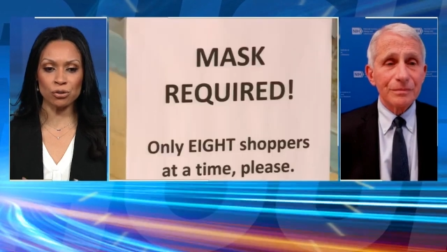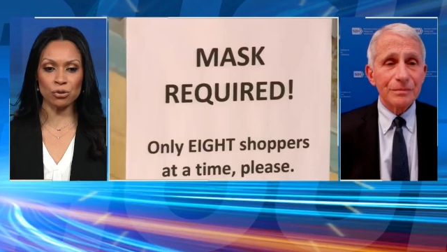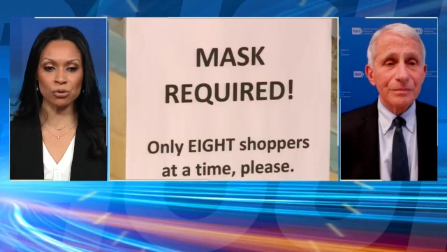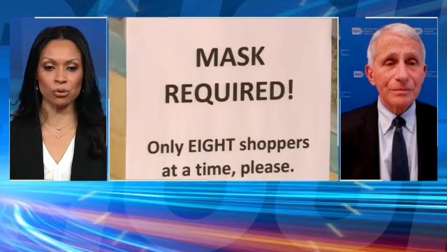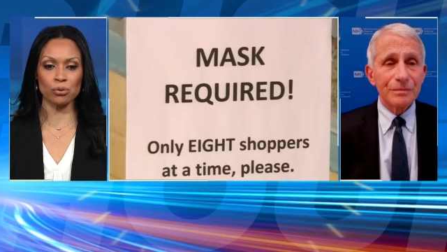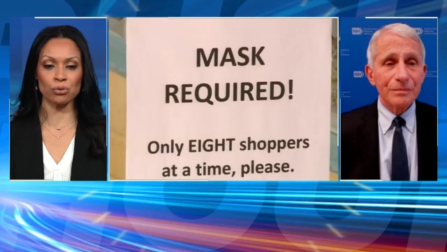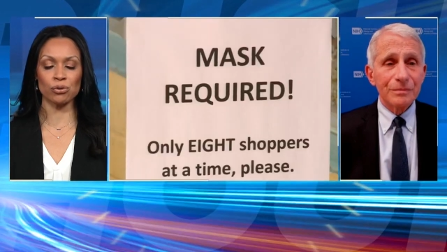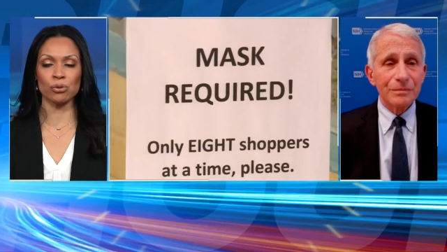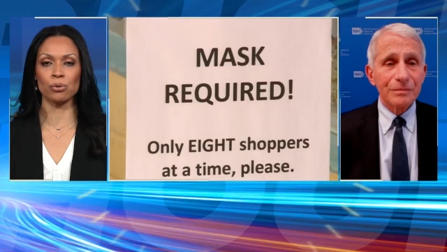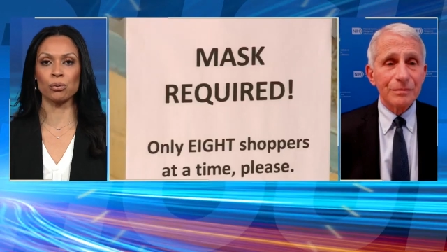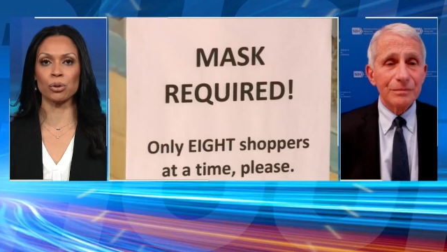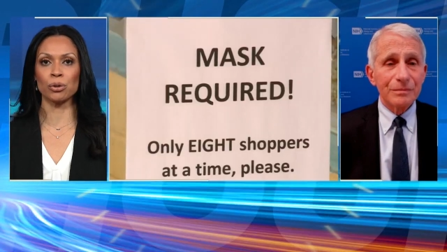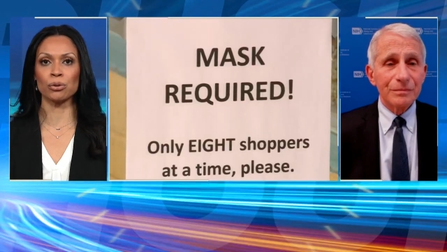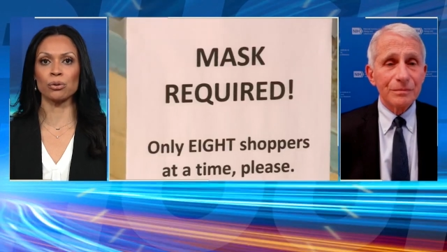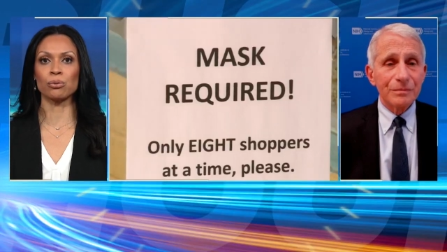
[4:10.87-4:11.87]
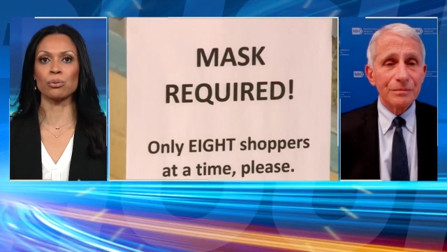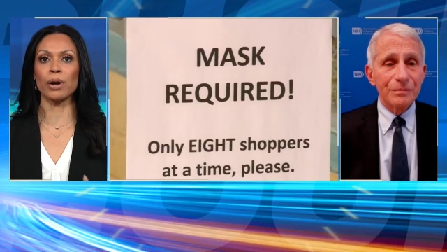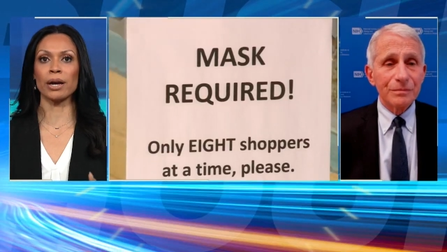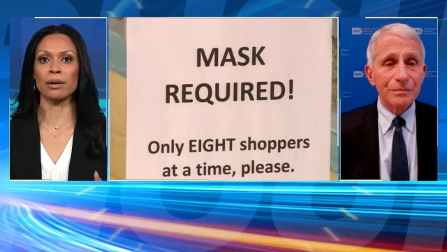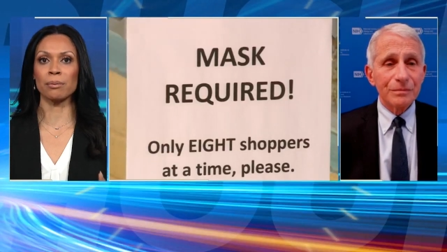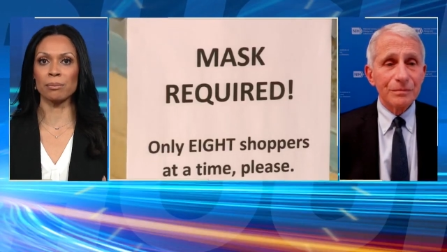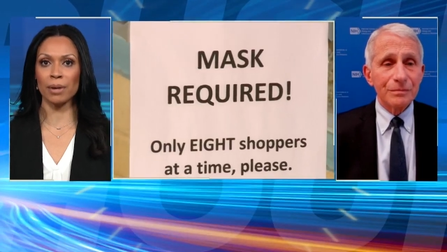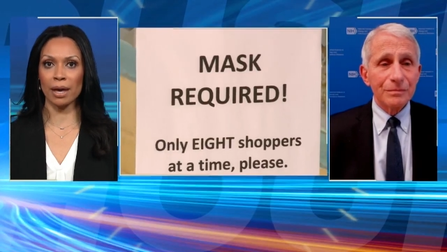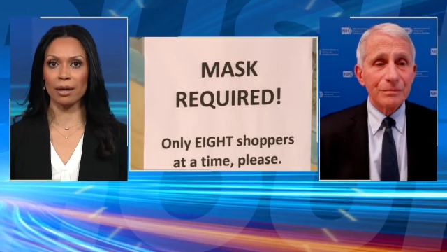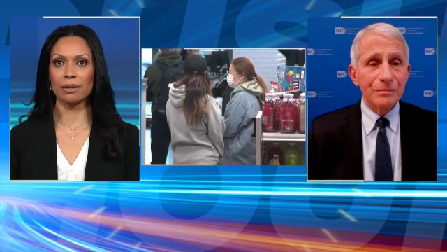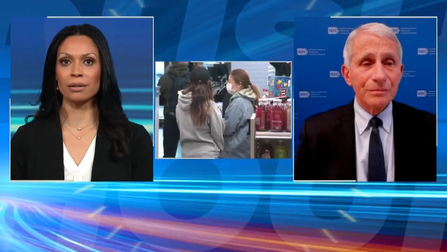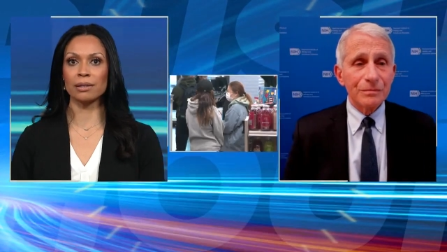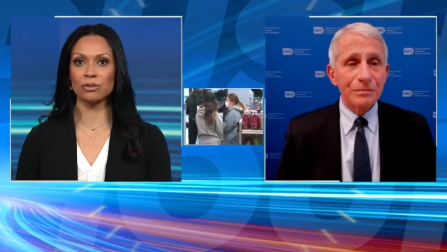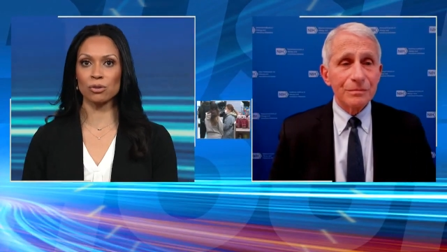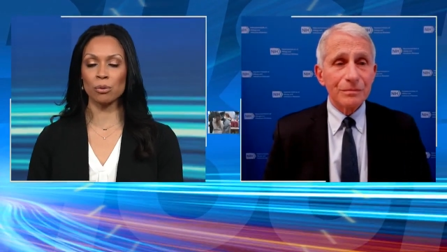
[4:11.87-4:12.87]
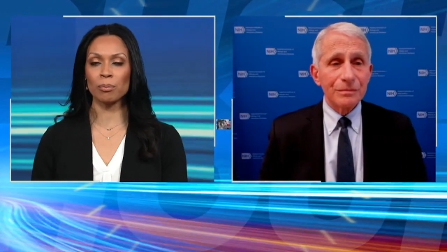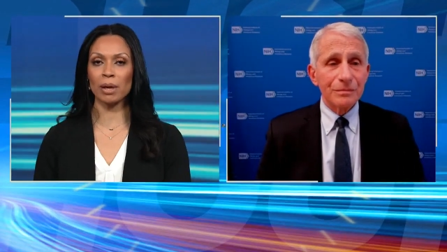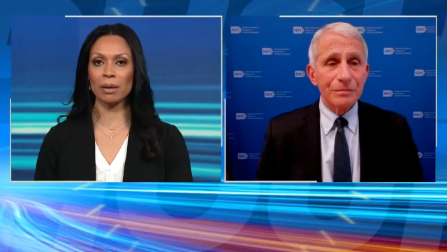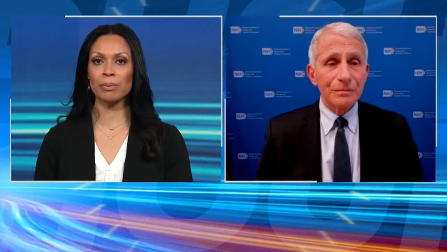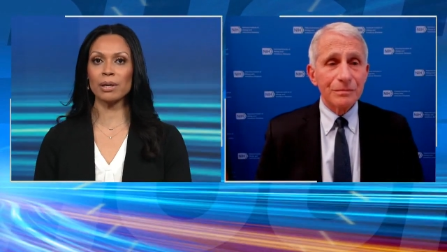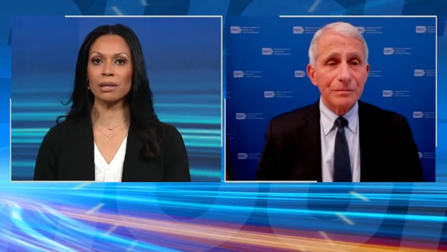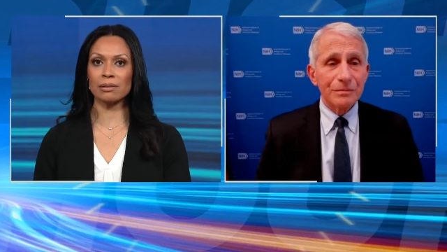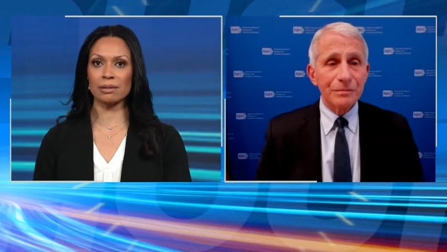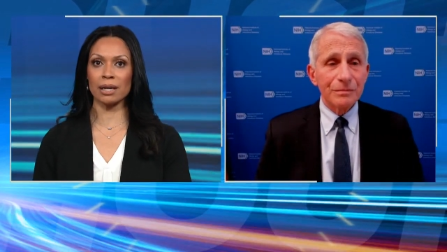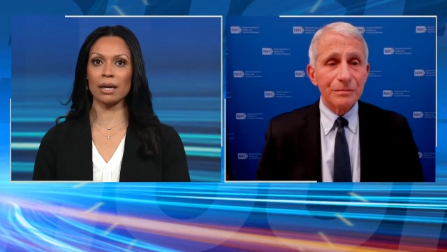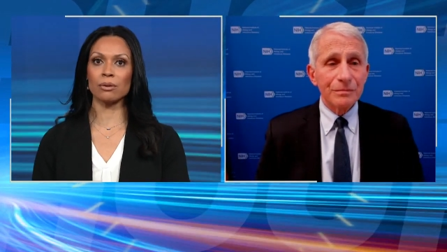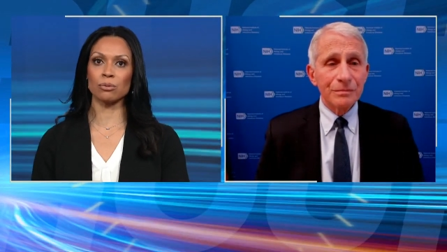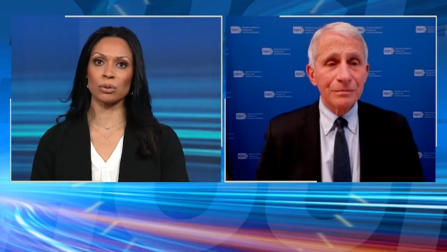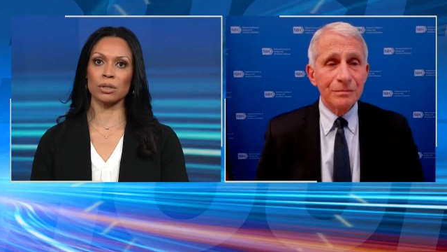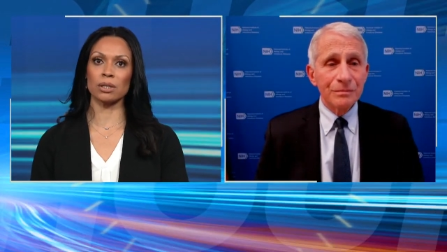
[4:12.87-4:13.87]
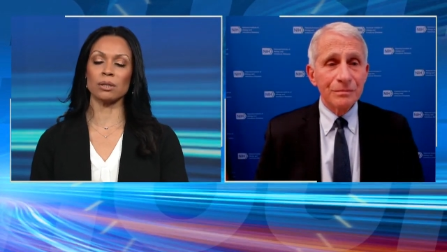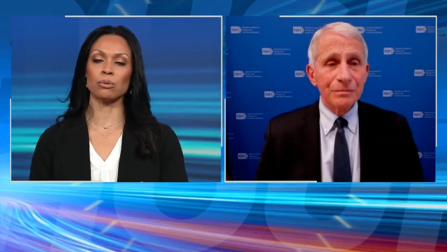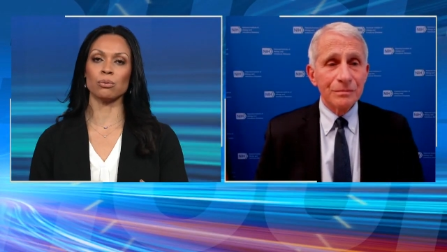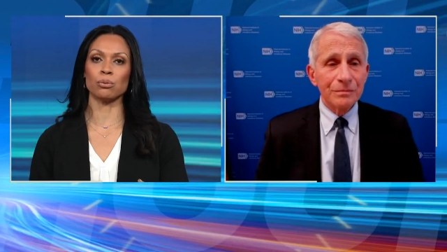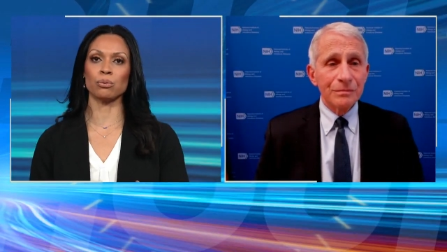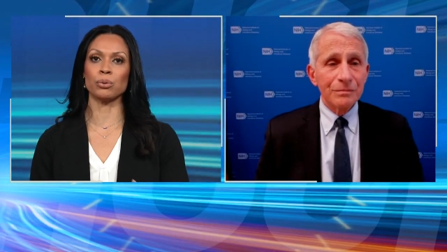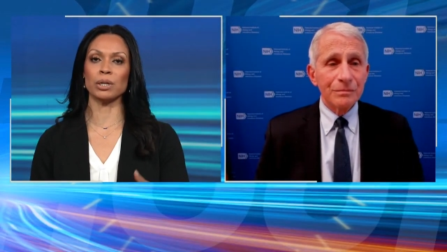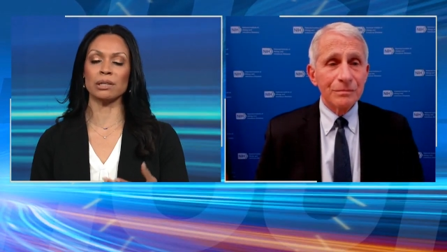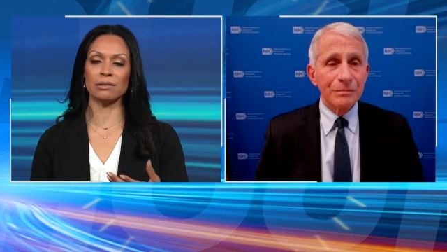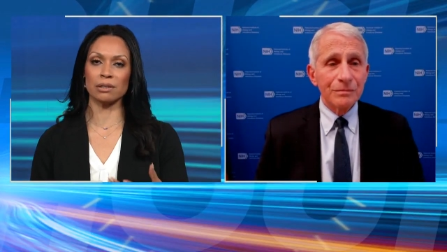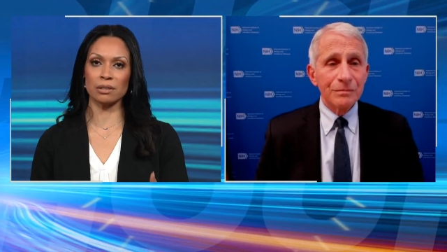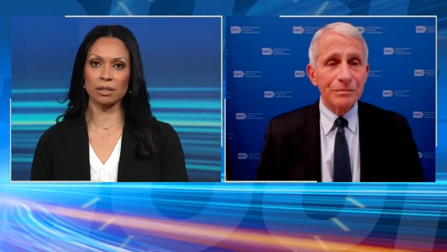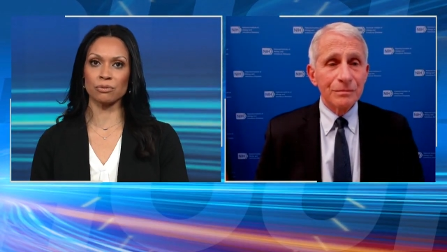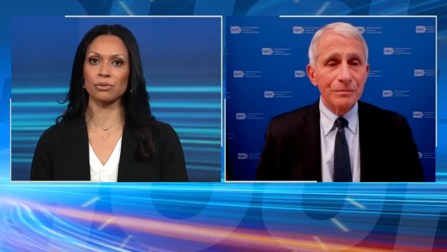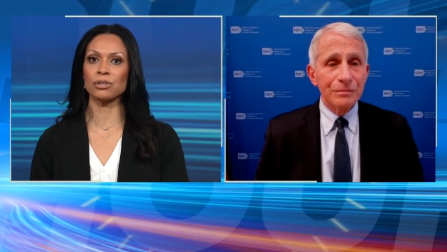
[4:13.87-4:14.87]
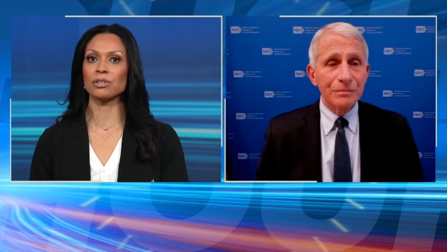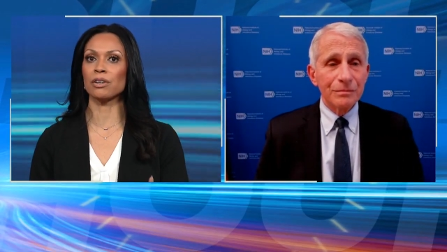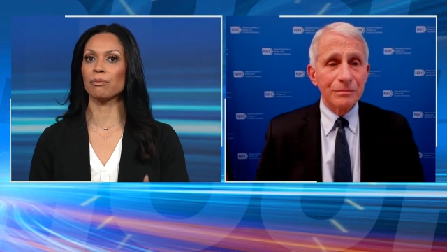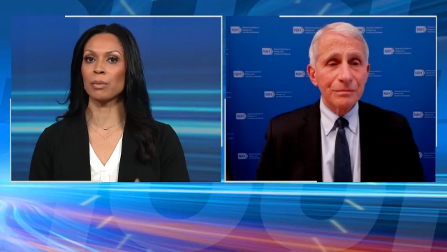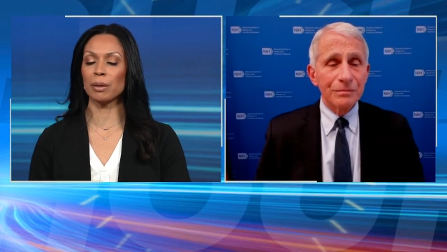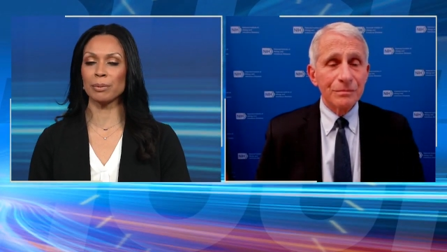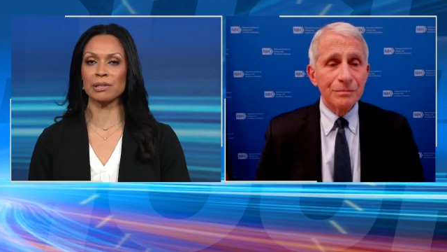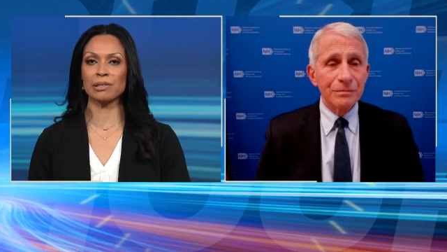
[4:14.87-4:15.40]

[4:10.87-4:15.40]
Speaker 1: you use the word recommend. And so maybe is that really what it's a difference of maybe